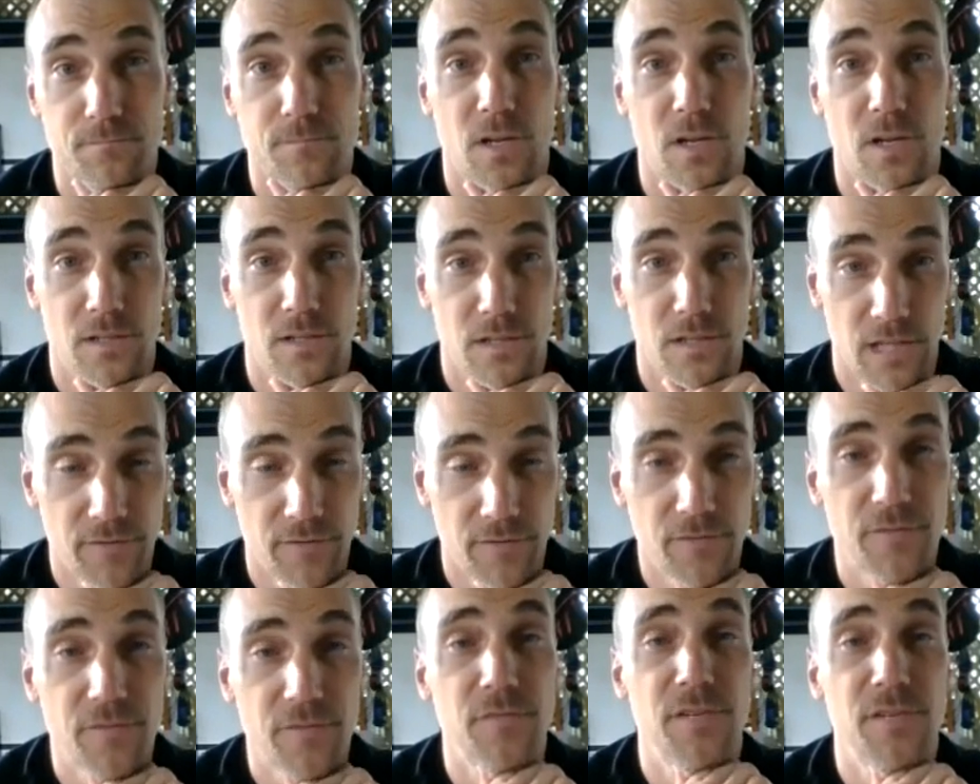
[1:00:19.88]

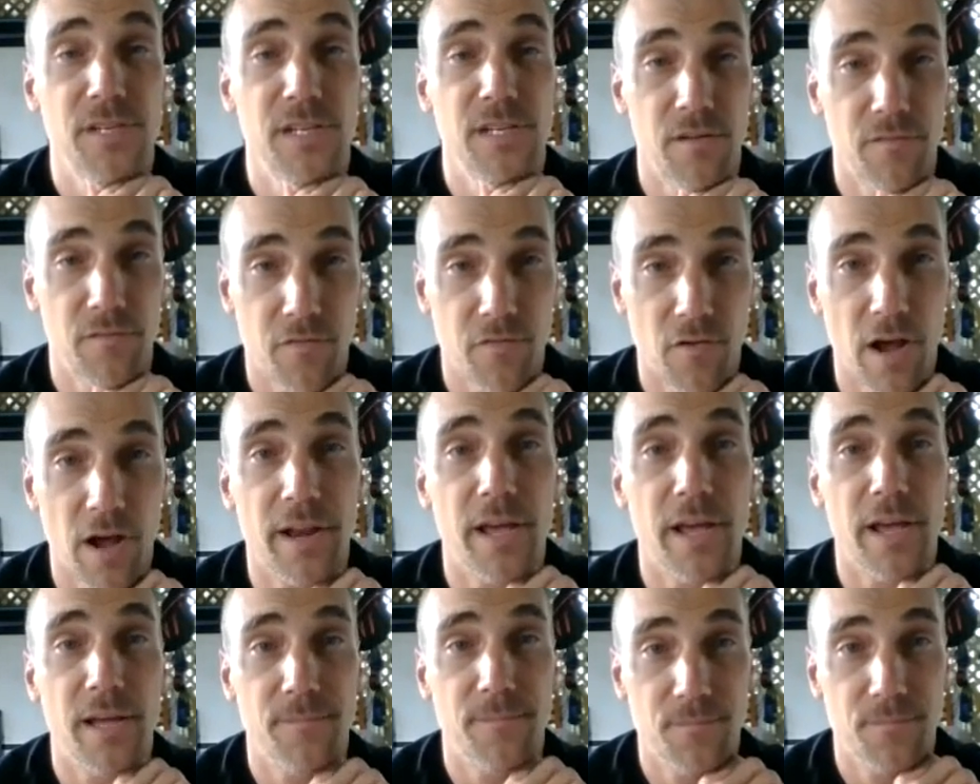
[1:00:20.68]
11:15 on
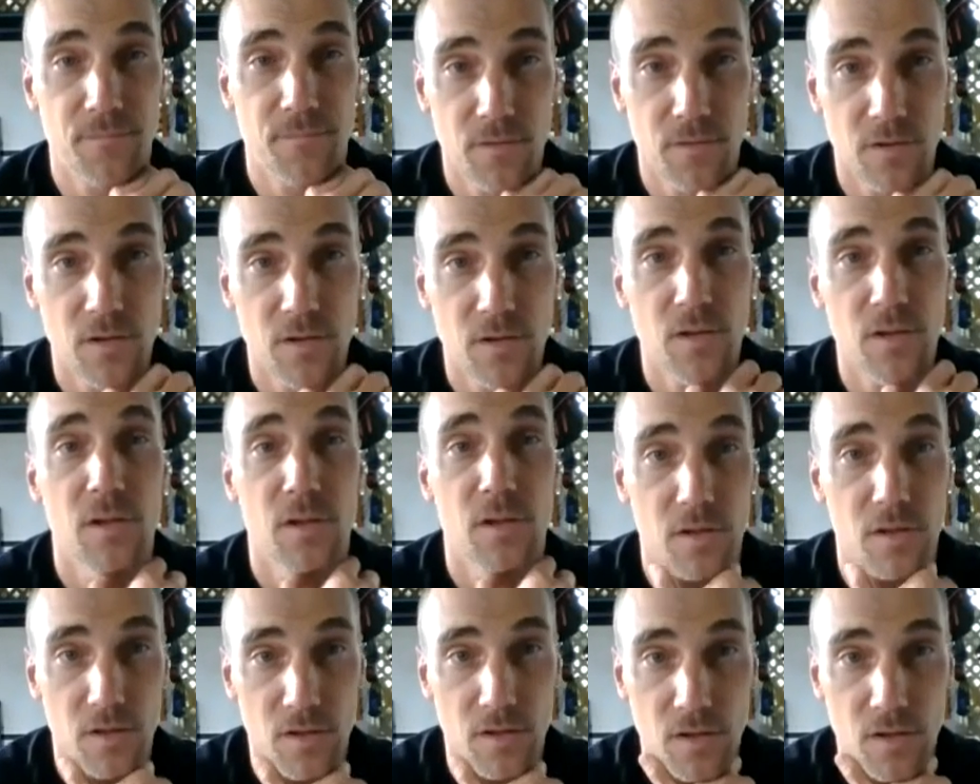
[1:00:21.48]
Friday,
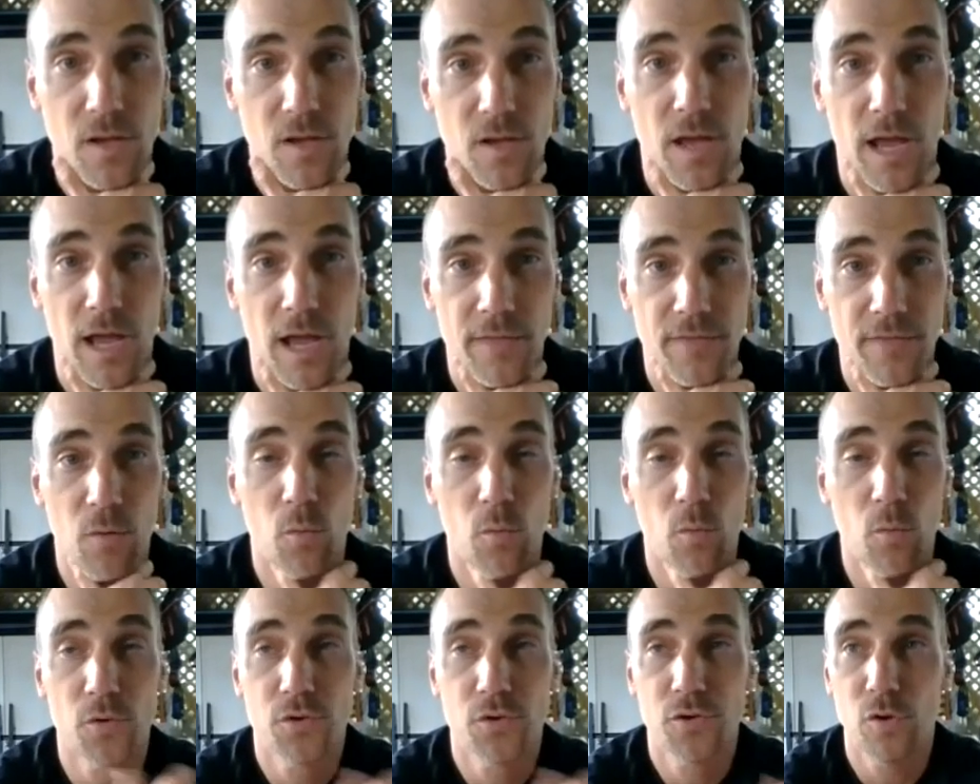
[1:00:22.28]
and then
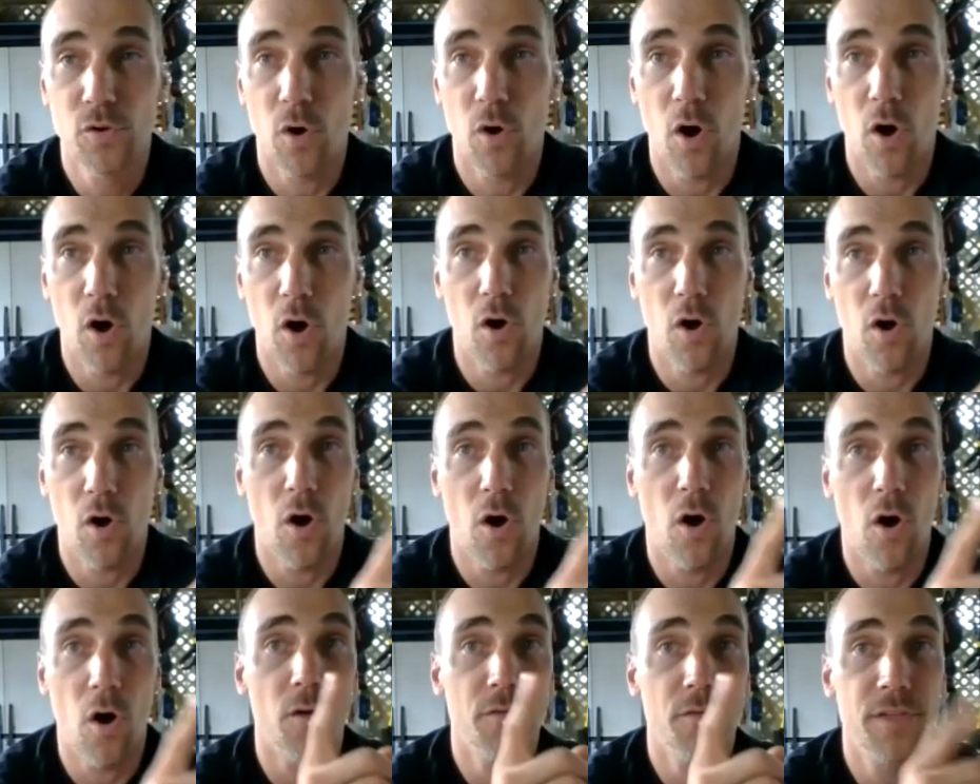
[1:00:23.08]
we'll do
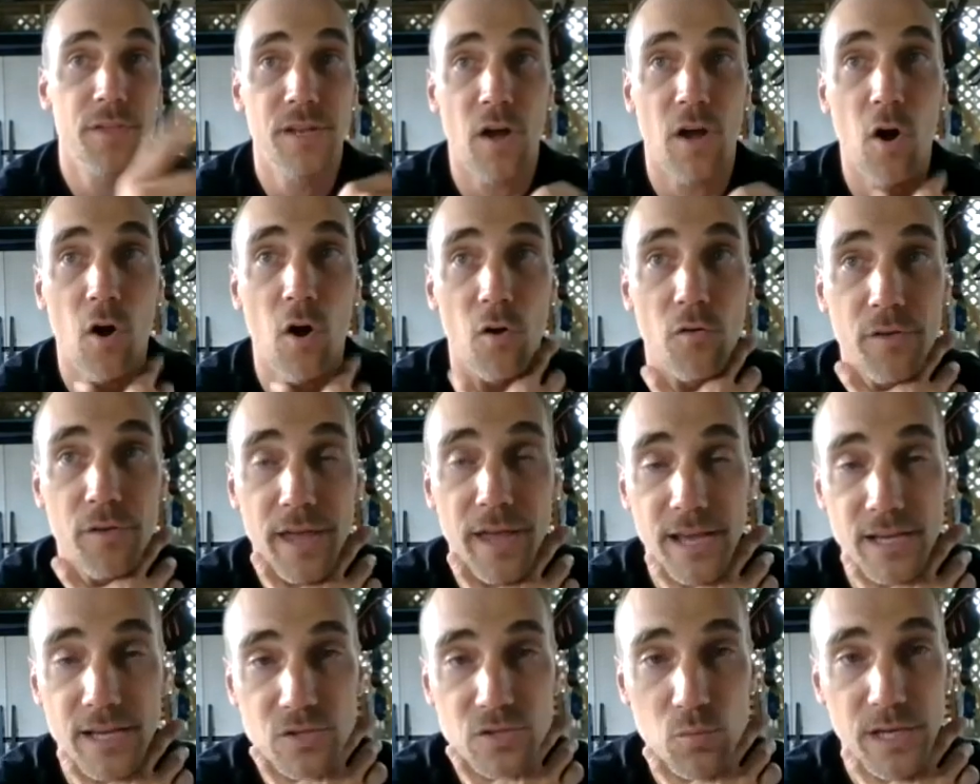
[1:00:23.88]
all
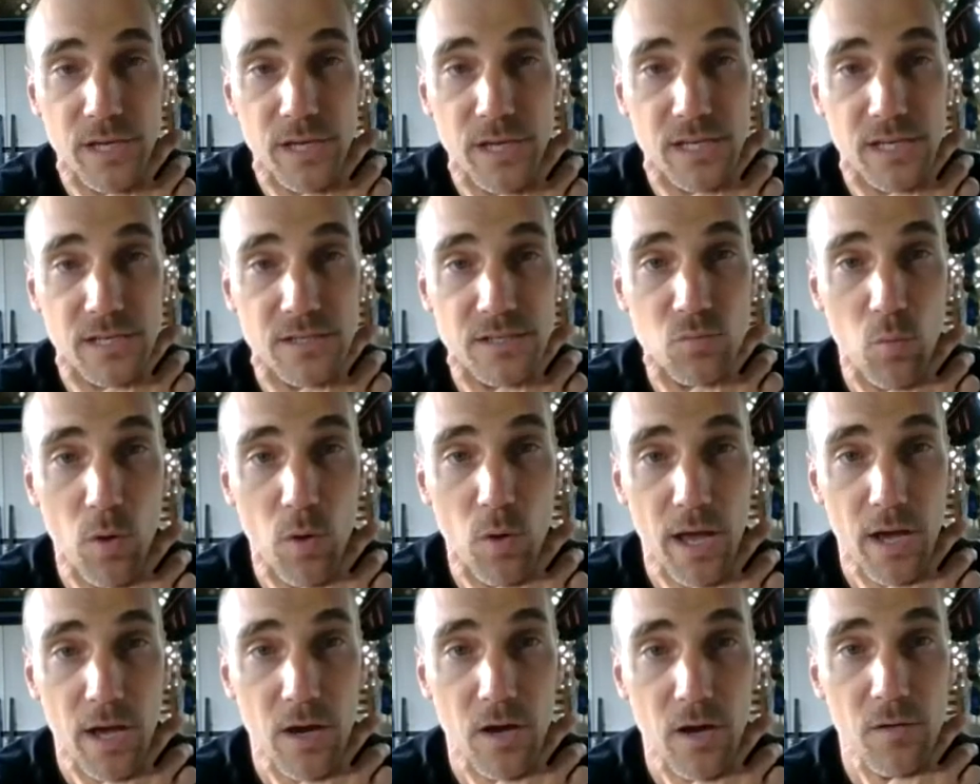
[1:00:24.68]
next week as
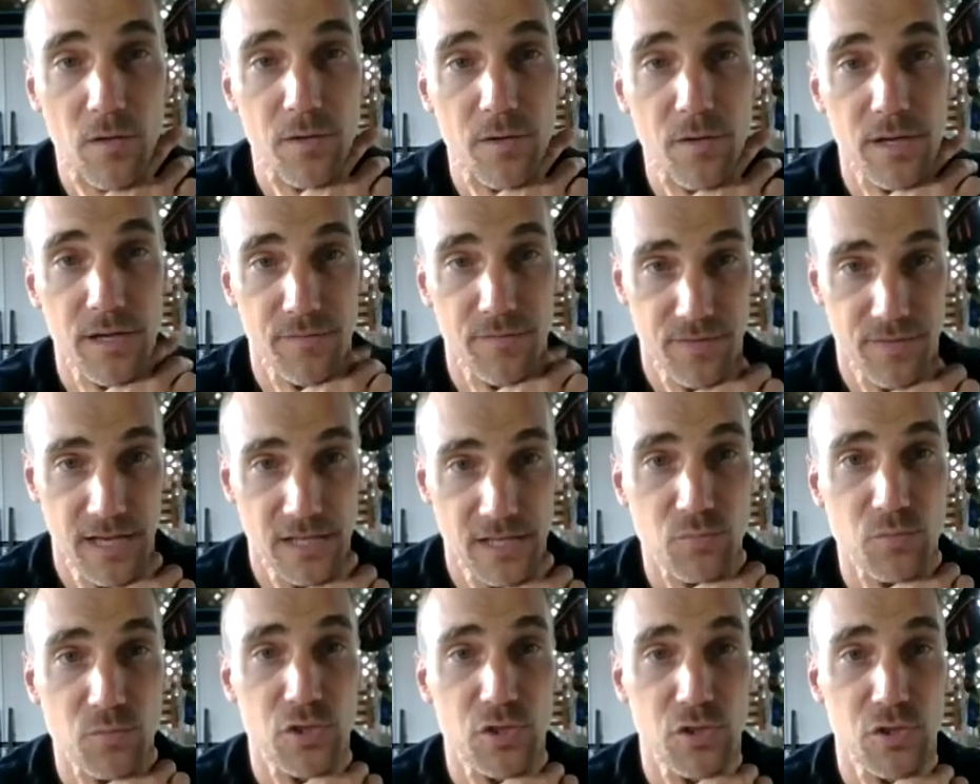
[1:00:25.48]
well. If that's
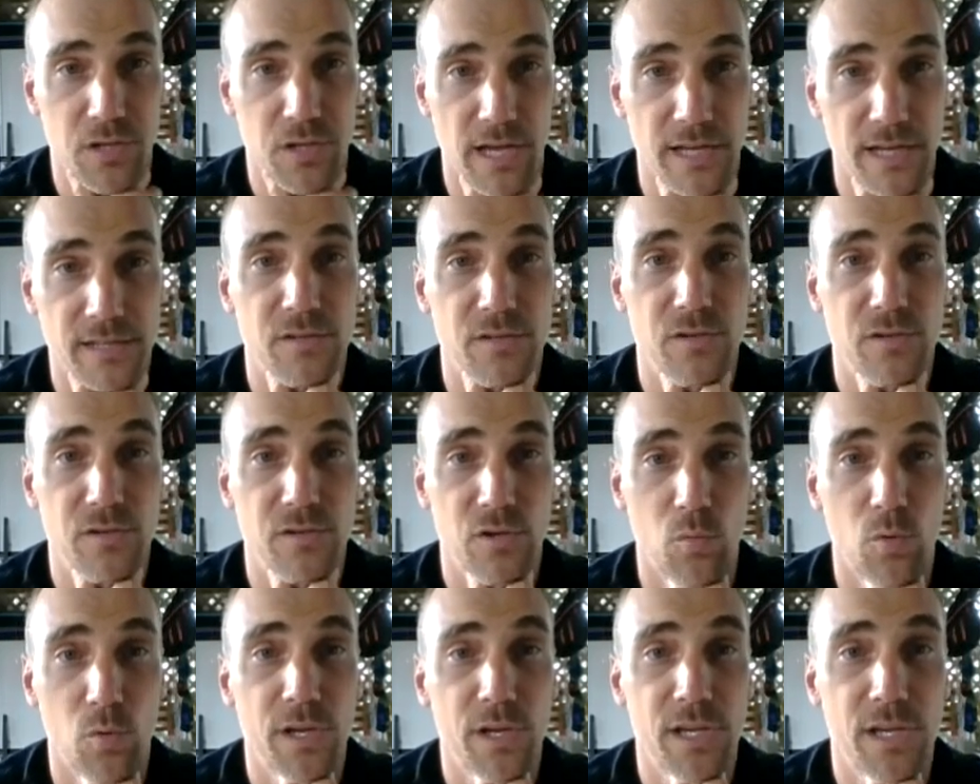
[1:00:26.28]
what you'd like to do,
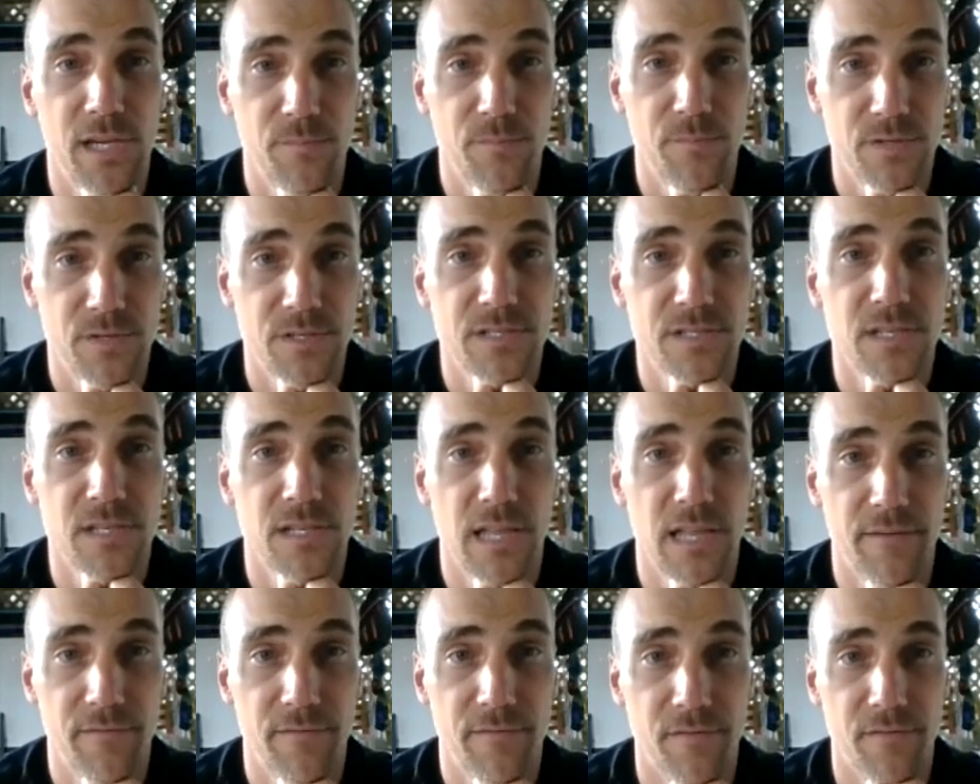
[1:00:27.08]
we'll keep this
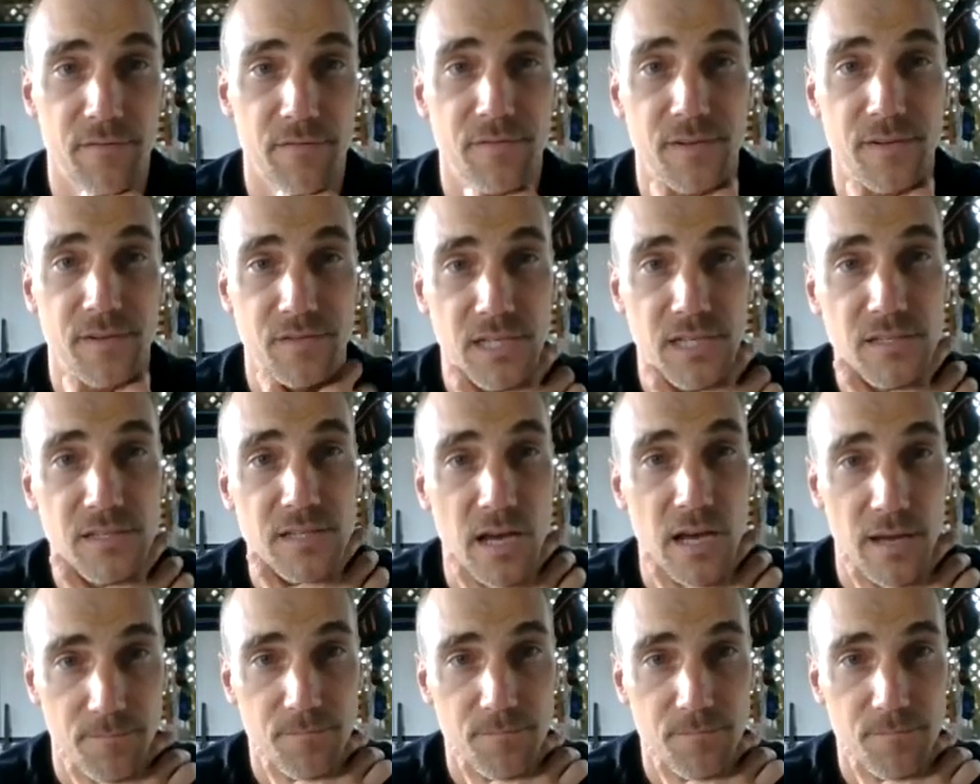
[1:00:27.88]
11:15 time.